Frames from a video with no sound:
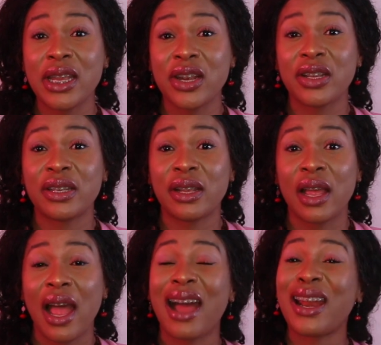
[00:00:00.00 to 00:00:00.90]
years,
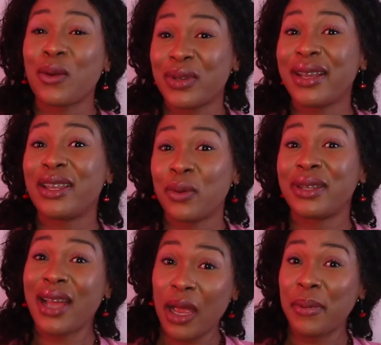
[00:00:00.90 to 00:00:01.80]
and I will say to a
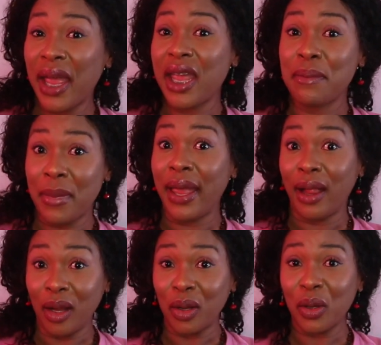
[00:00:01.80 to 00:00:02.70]
type A
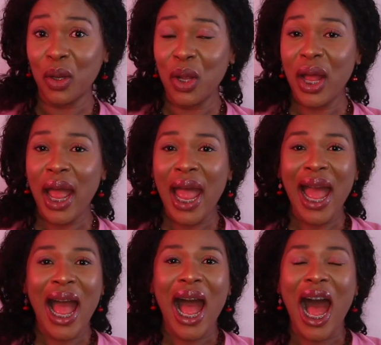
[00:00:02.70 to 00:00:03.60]
male.
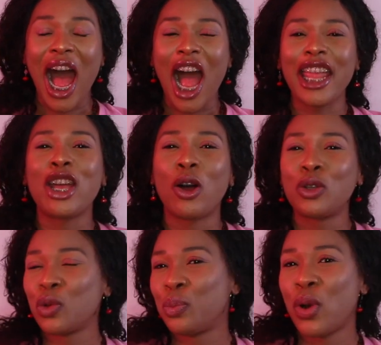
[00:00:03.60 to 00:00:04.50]
It got
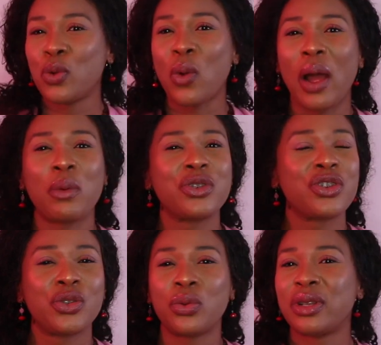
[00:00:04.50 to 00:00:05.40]
to a point where I was
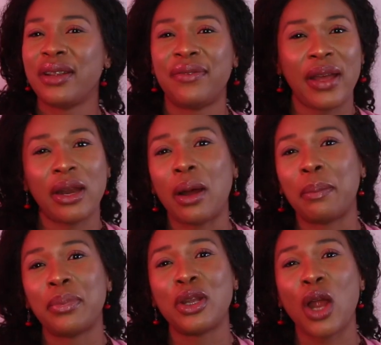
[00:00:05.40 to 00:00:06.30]
just totally fed
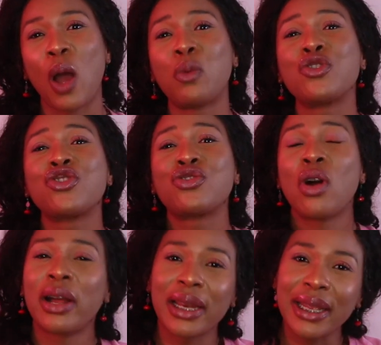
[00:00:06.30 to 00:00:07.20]
up. You know, I was
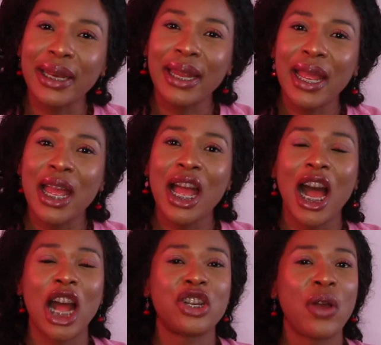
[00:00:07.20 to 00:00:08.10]
struggling.
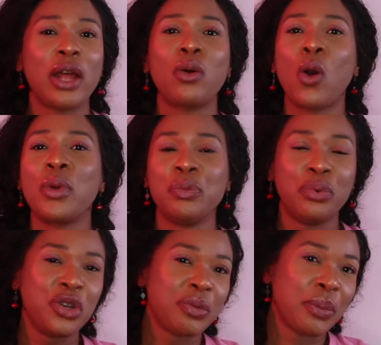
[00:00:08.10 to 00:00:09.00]
I try to always
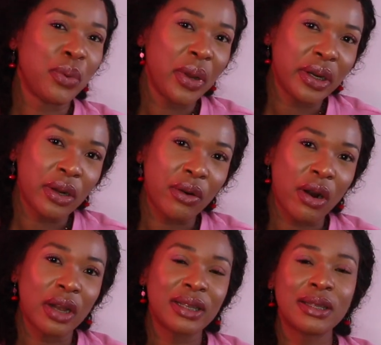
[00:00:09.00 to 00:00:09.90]
push my point
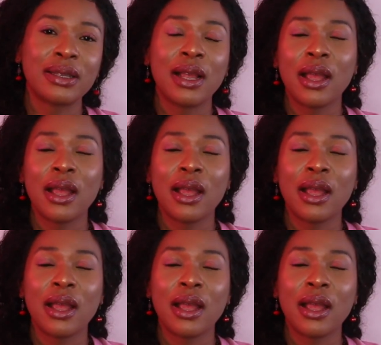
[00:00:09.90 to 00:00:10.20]
across.